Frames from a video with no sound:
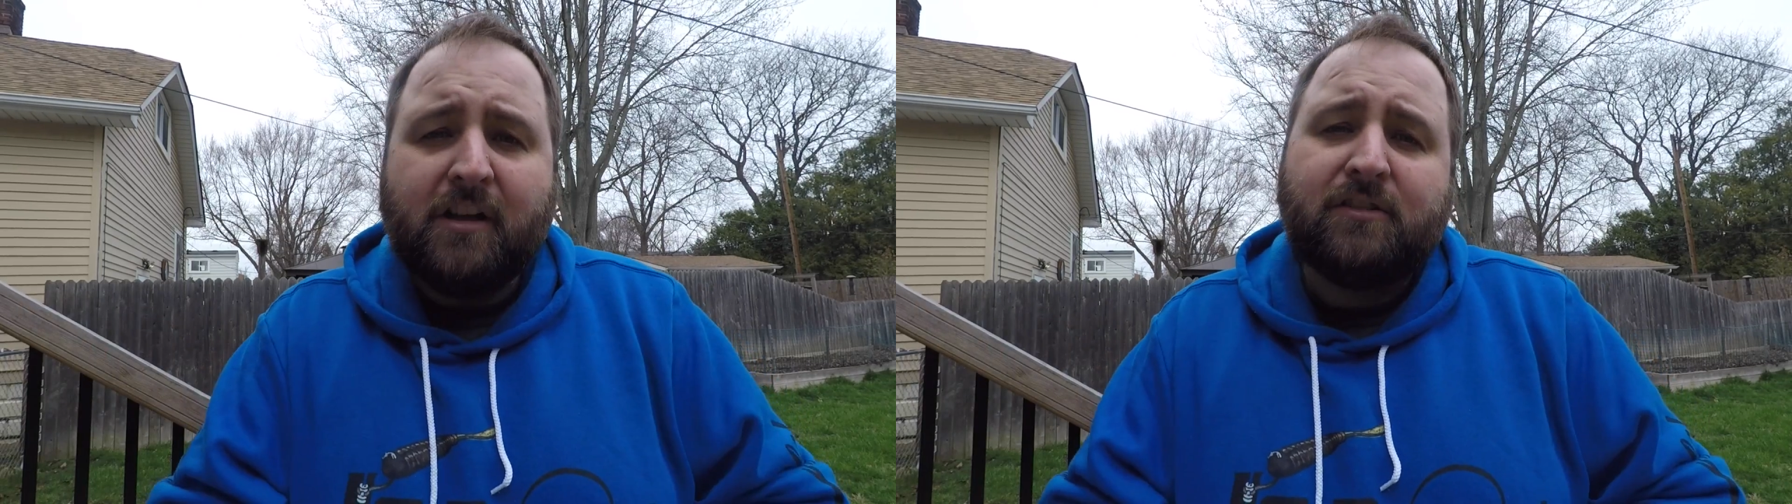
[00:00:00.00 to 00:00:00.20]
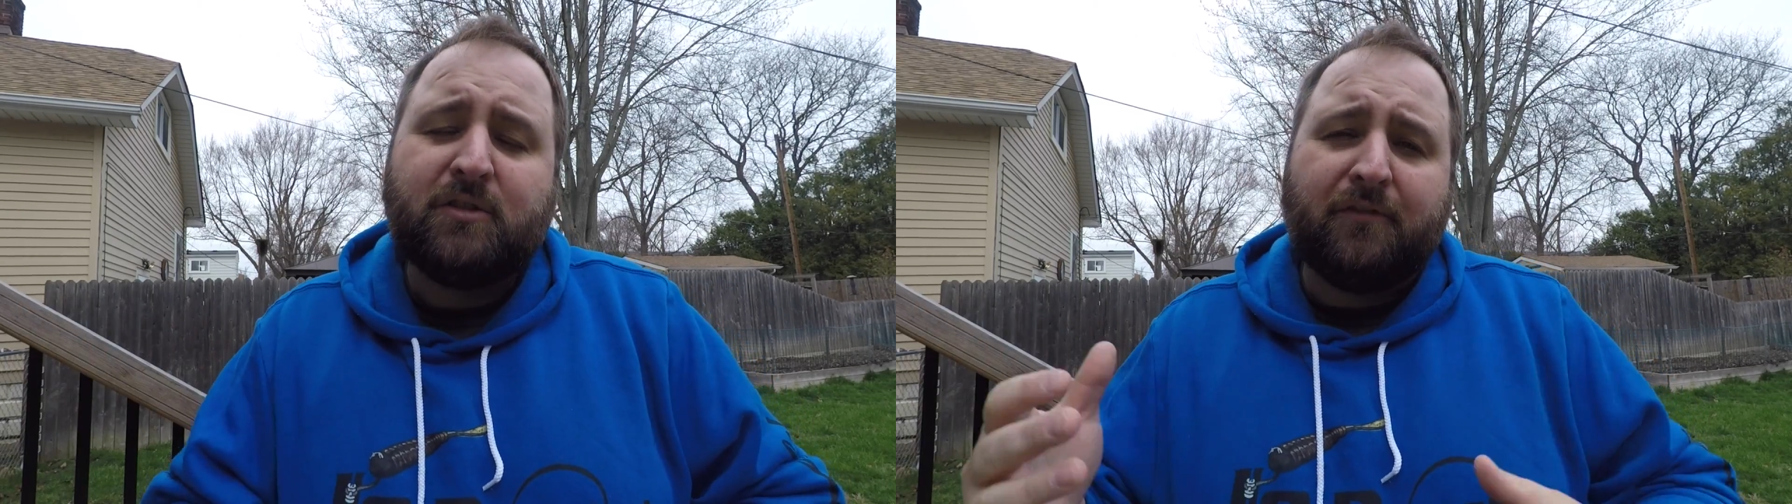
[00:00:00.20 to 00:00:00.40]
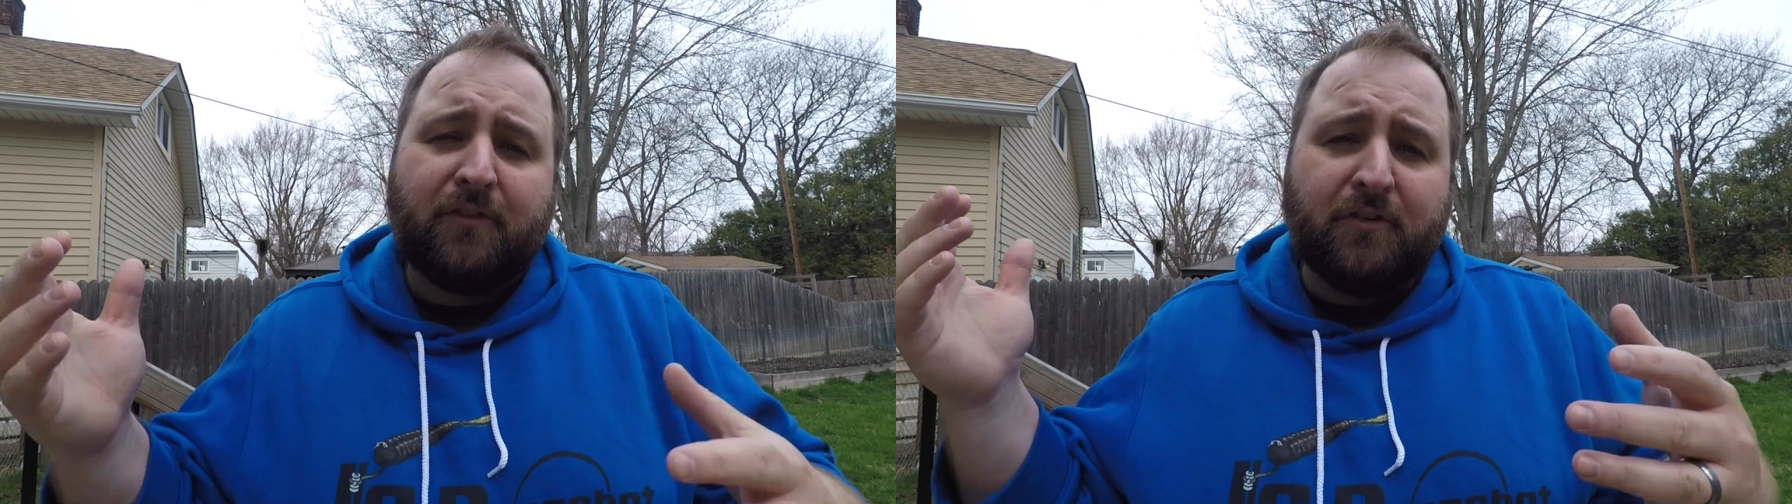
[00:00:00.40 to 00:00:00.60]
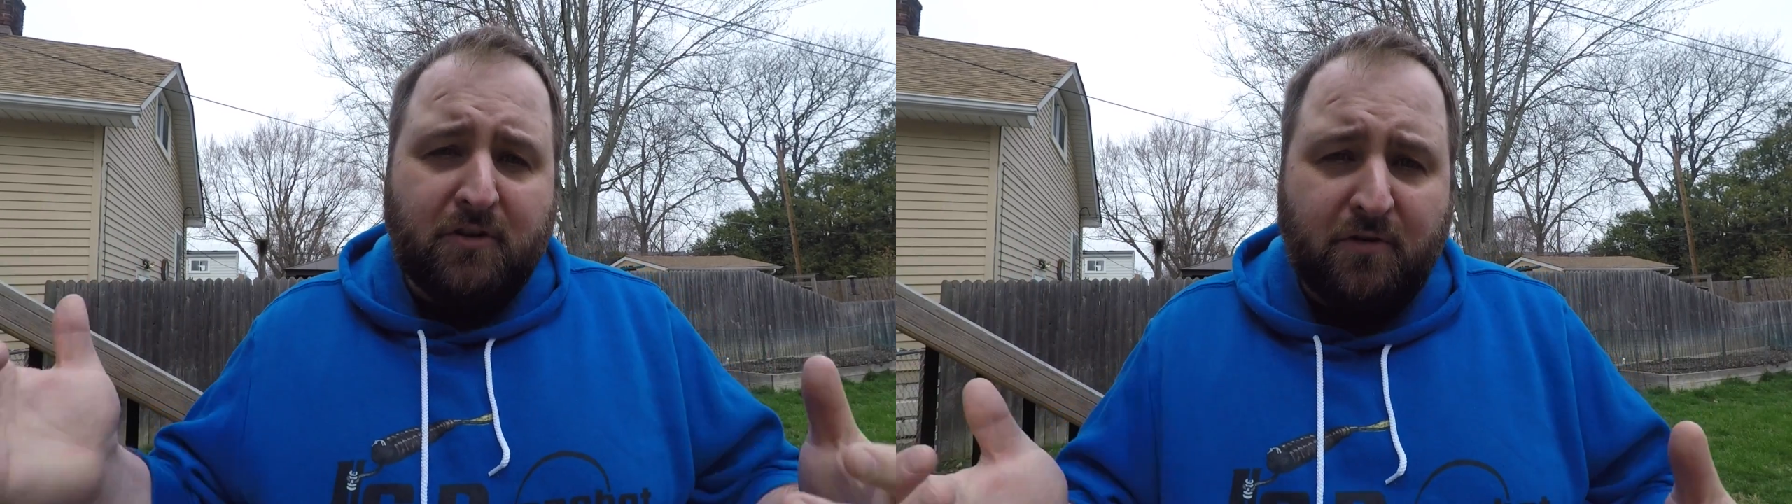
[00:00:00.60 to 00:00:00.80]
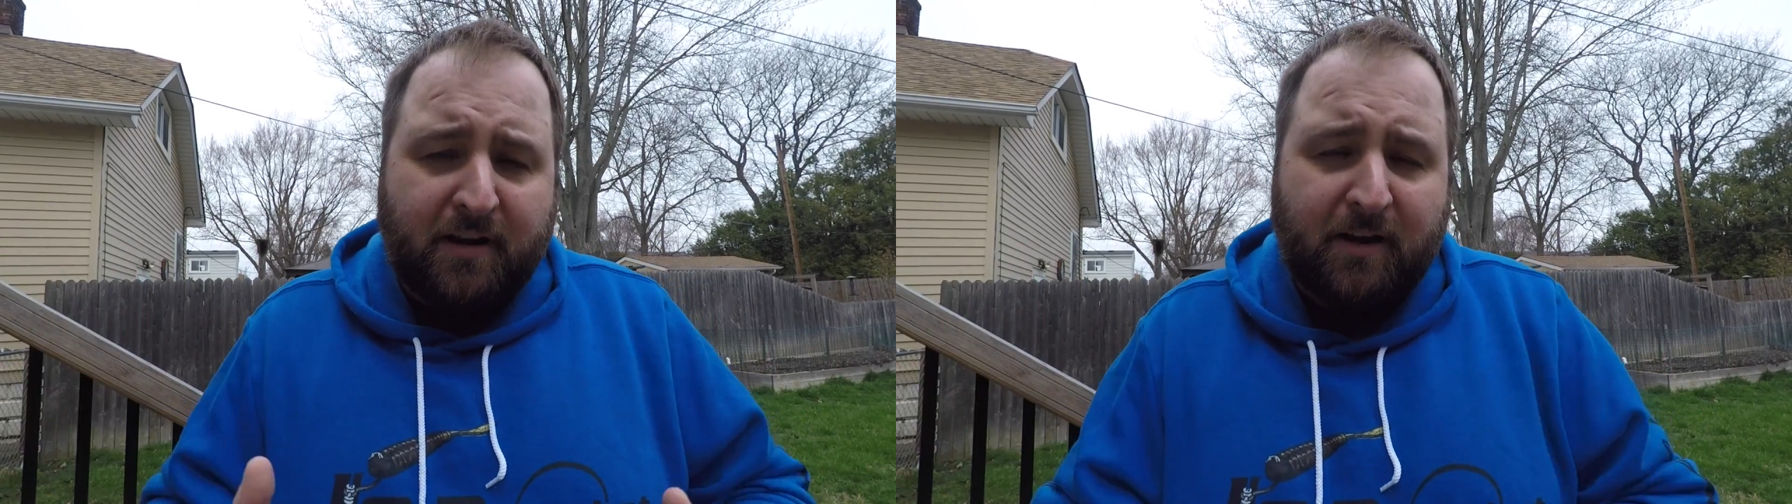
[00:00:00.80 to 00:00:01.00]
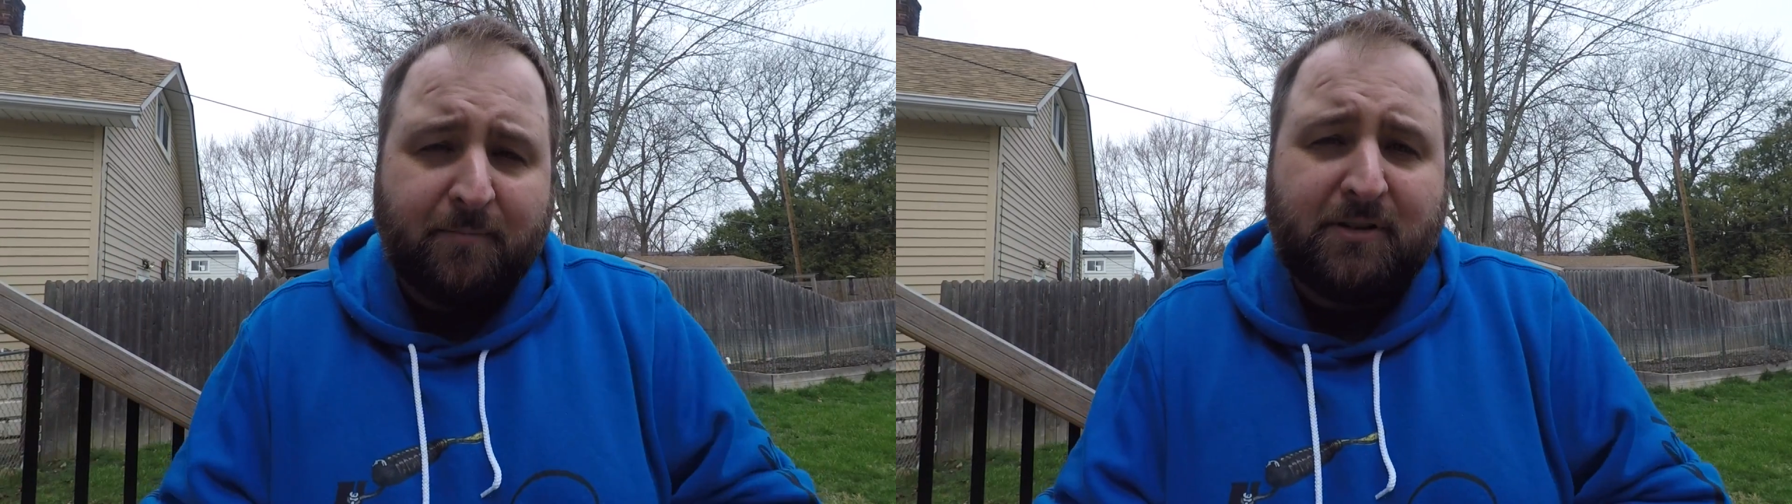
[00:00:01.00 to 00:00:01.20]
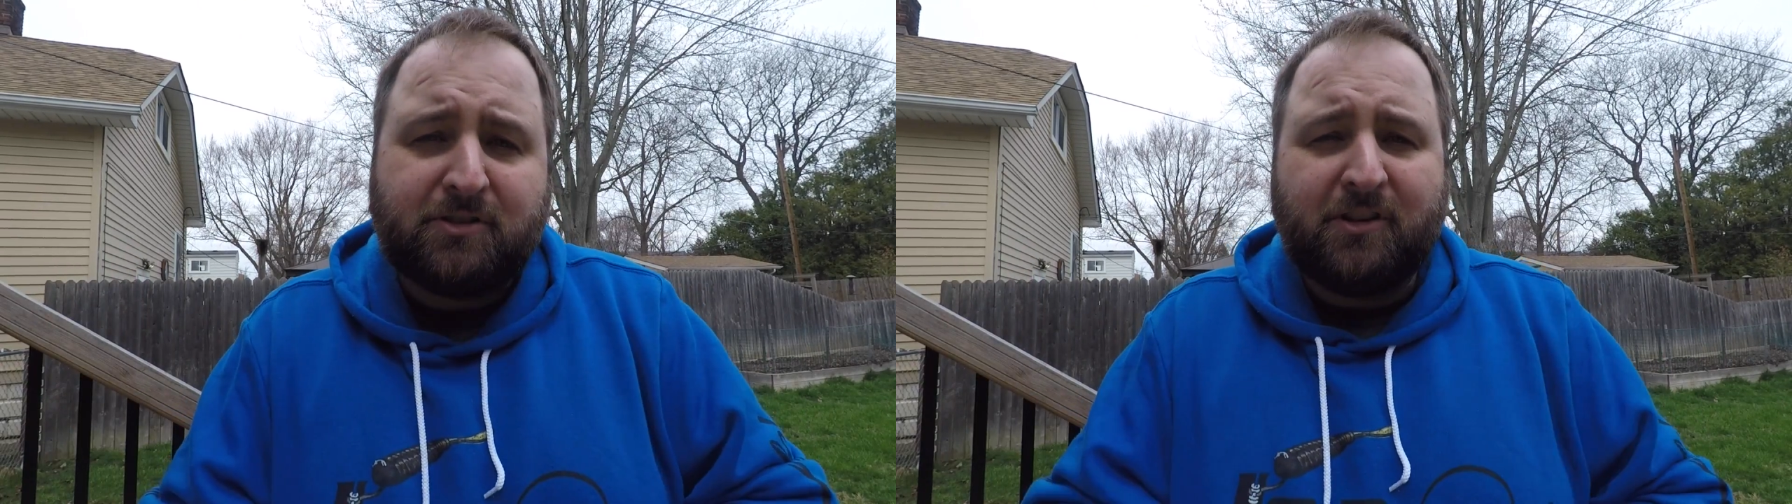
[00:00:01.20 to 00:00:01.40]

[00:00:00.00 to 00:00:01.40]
So if you're new here, be sure